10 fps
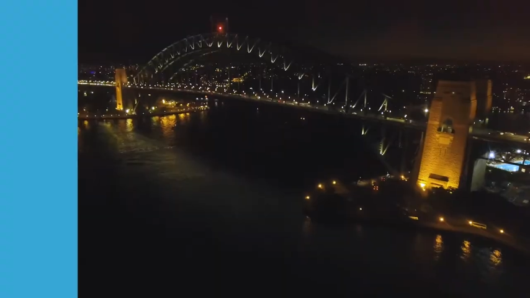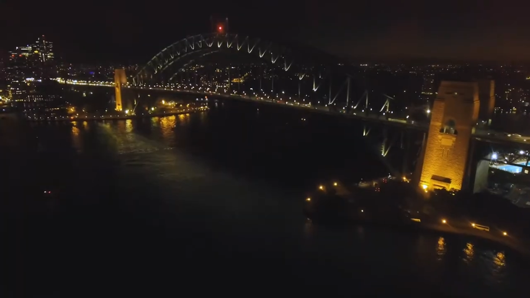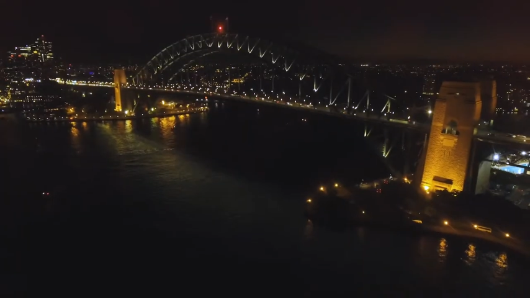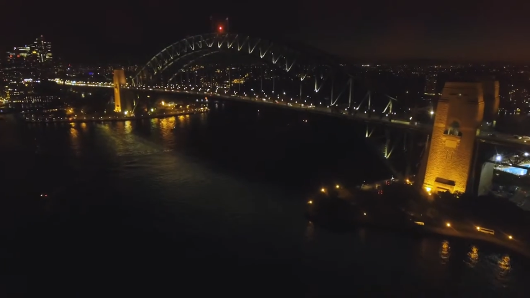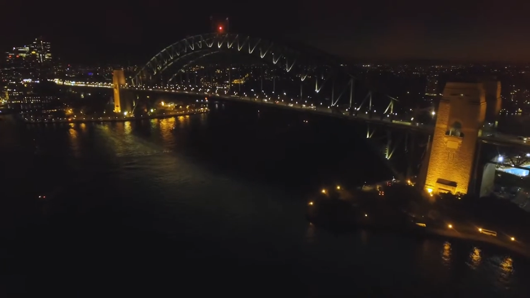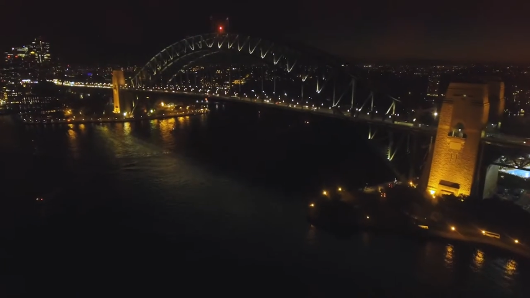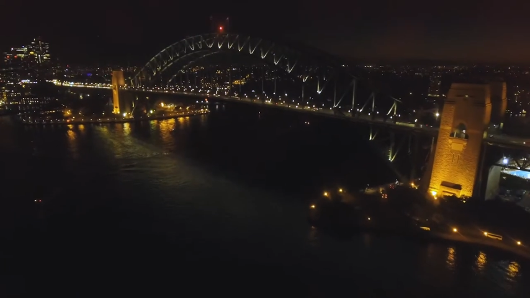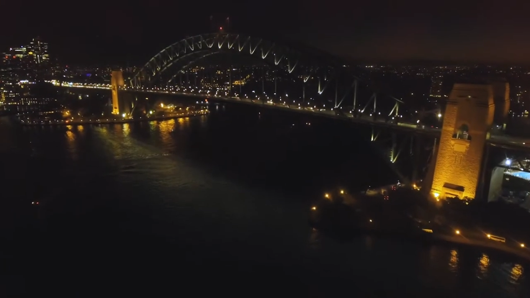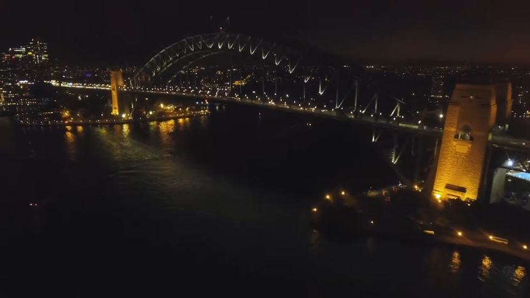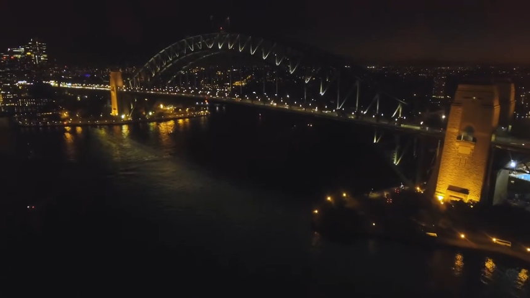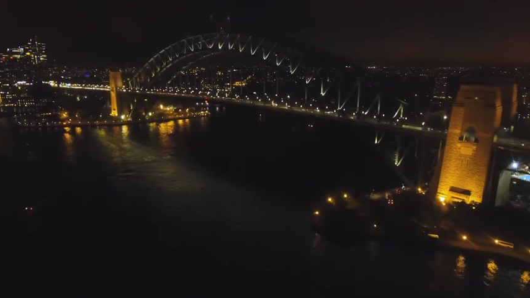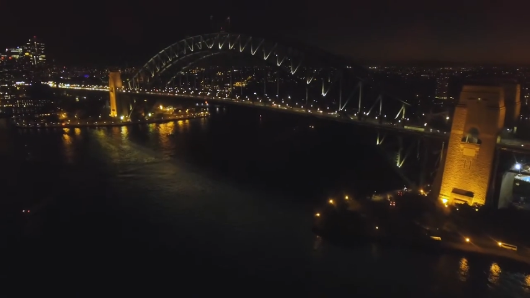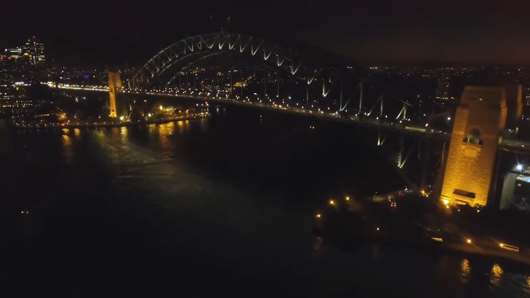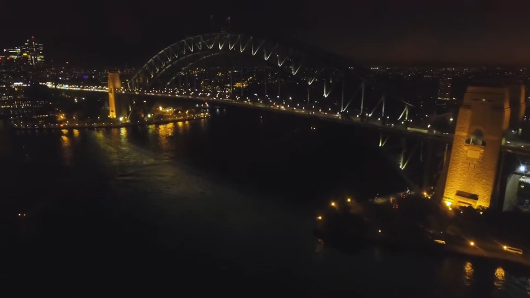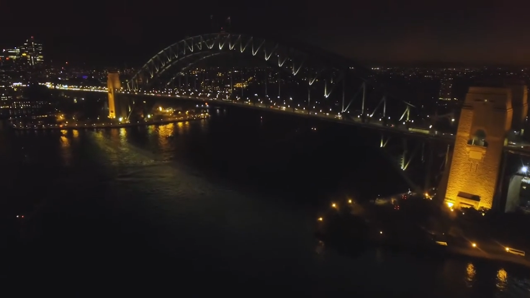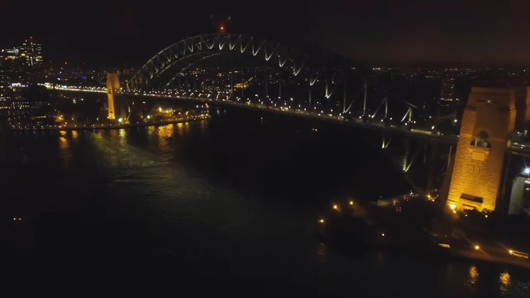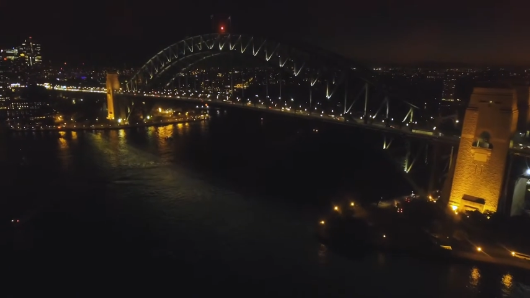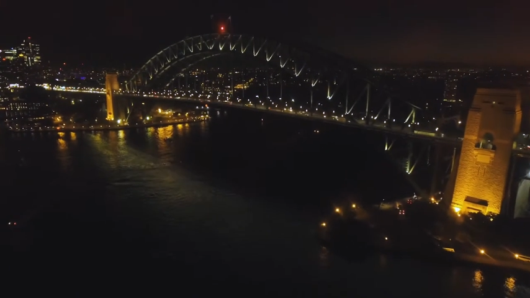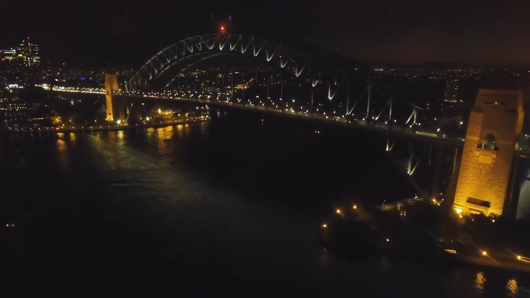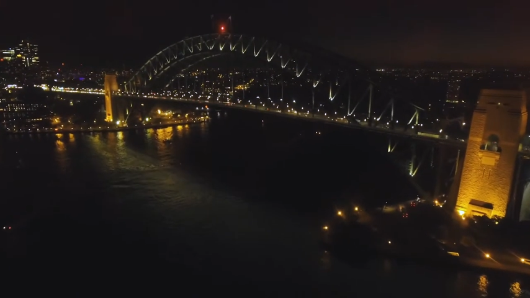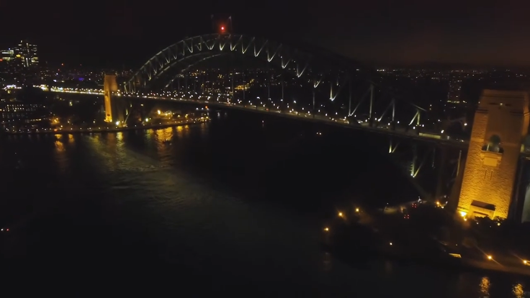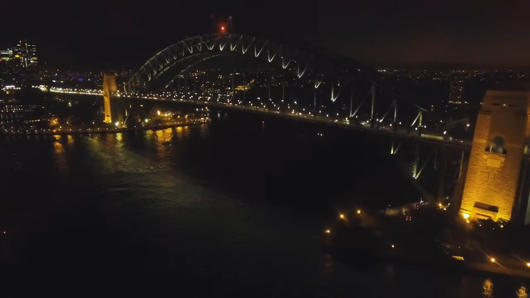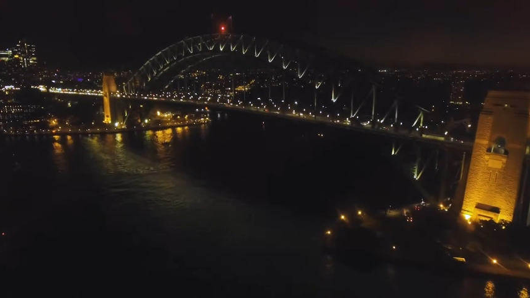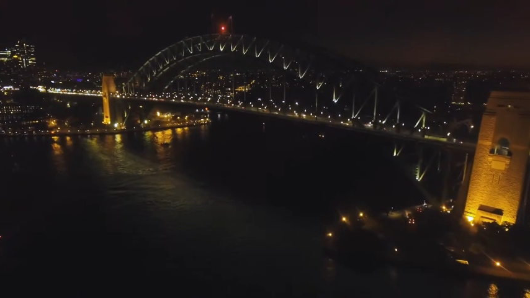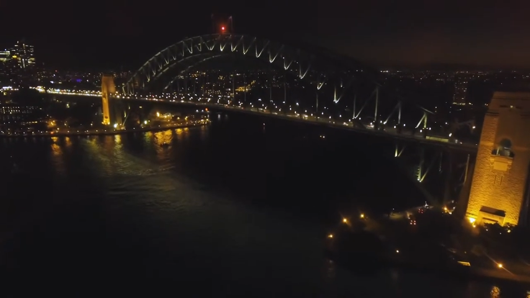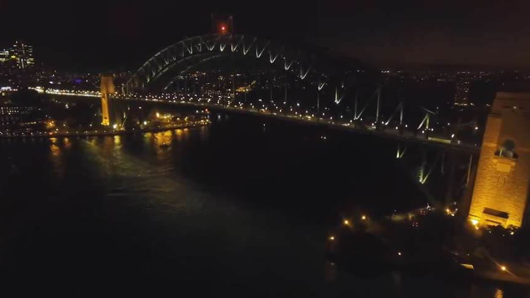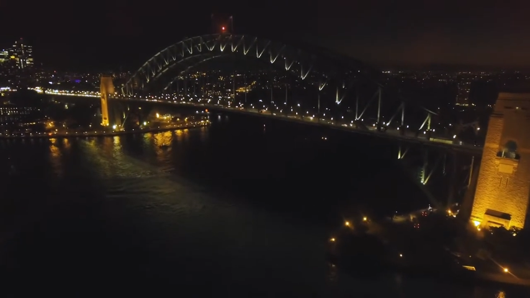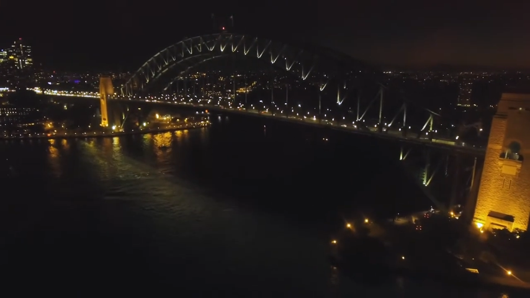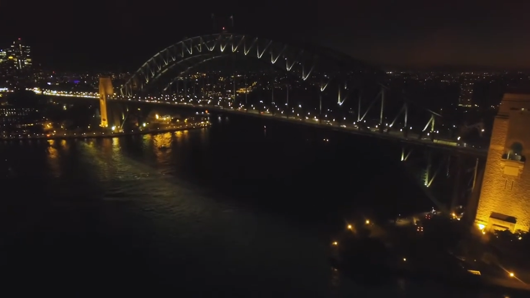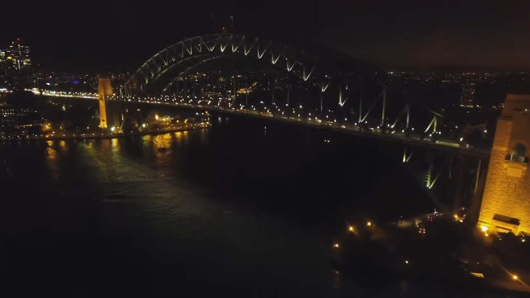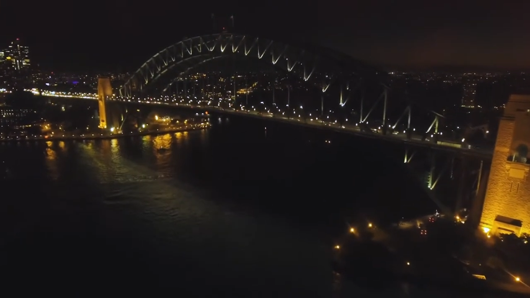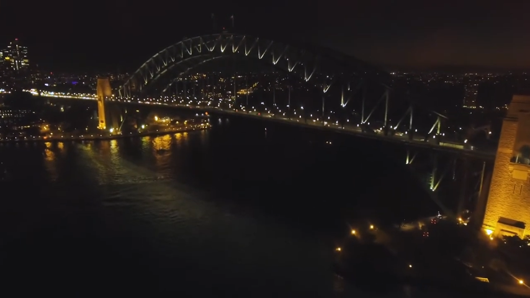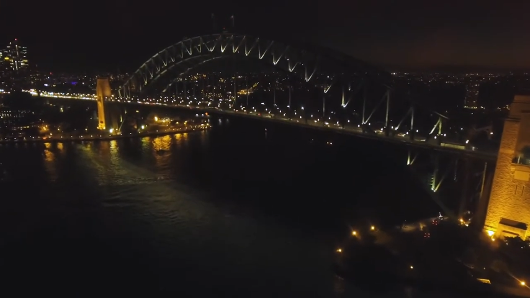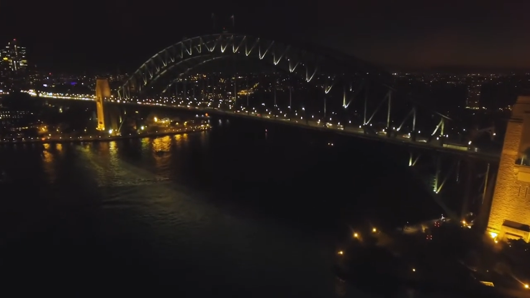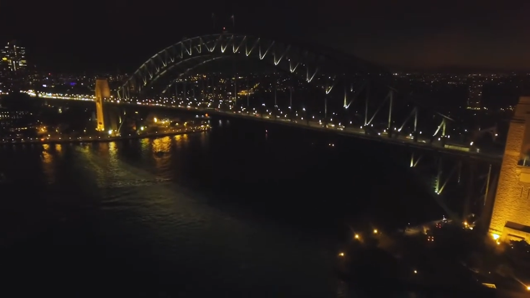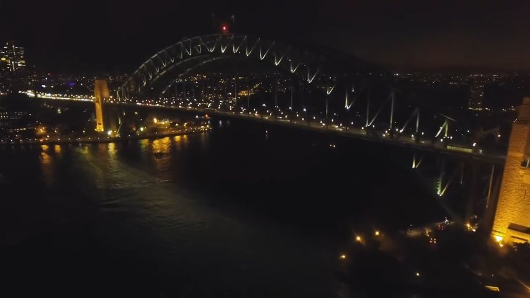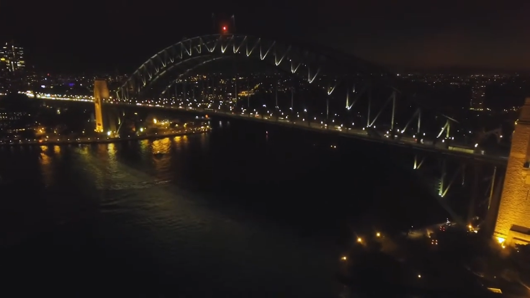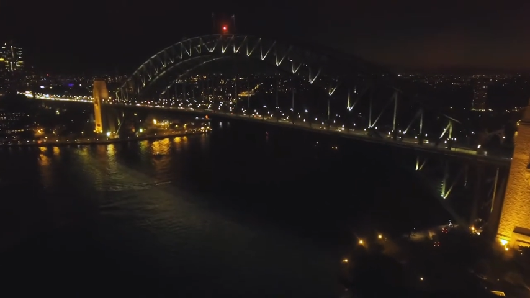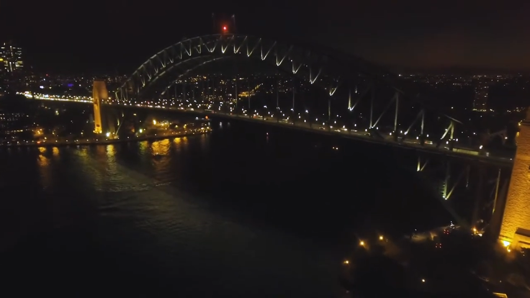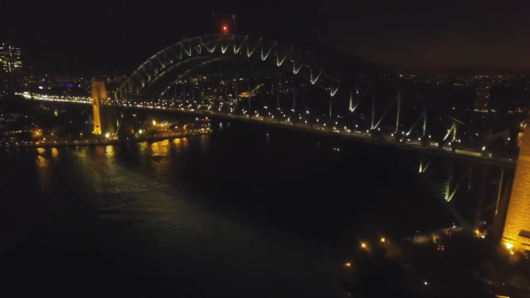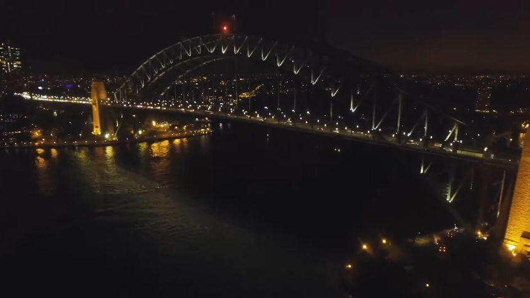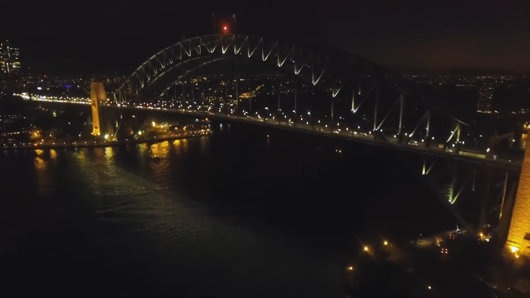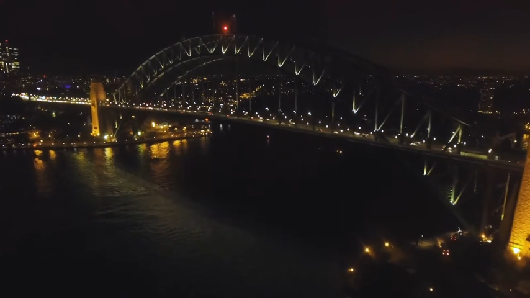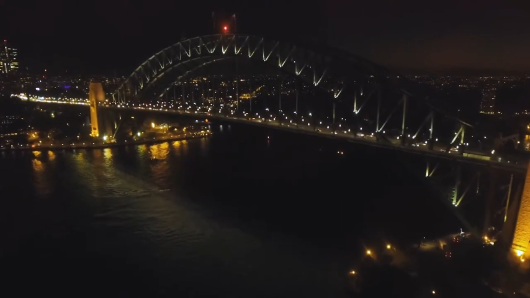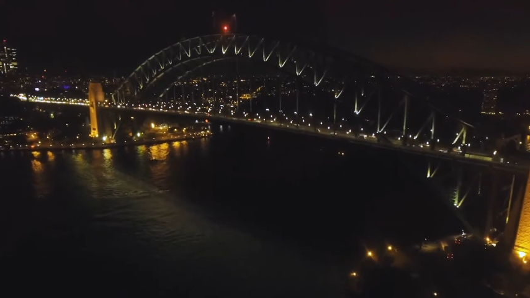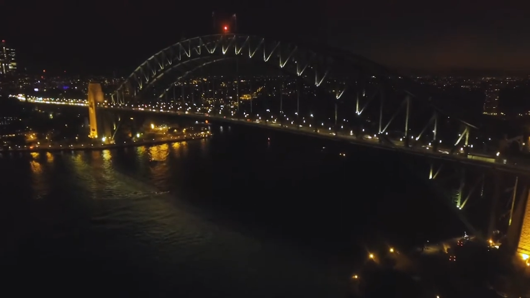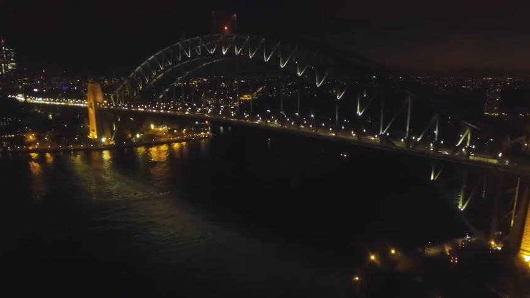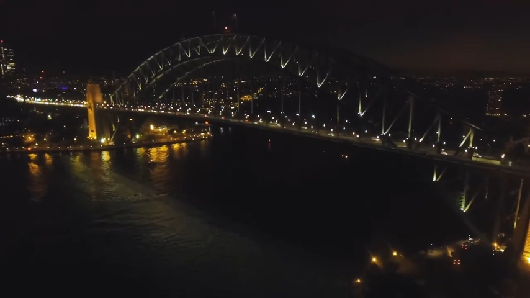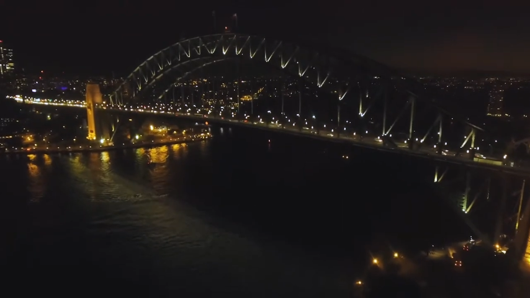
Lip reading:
No face is visible, so there are no lips to read.